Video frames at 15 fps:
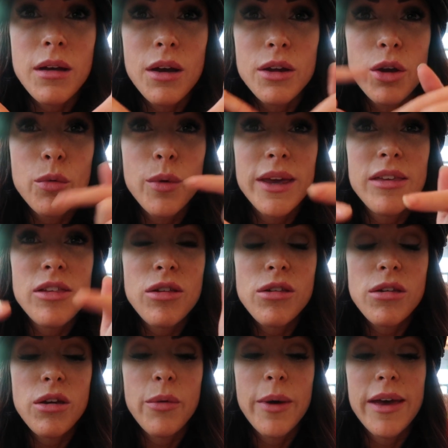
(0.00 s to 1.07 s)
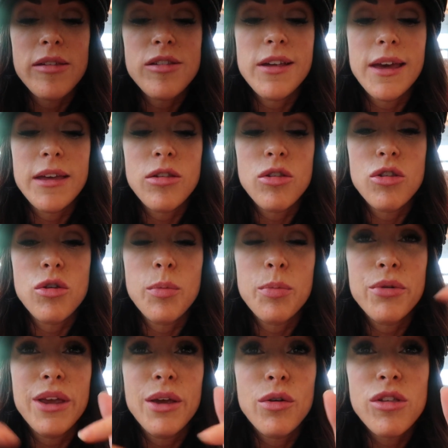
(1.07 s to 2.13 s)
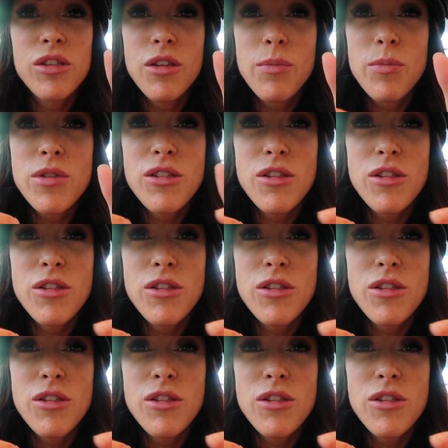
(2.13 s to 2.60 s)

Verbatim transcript: On your way to the US, you get to do pre-customs,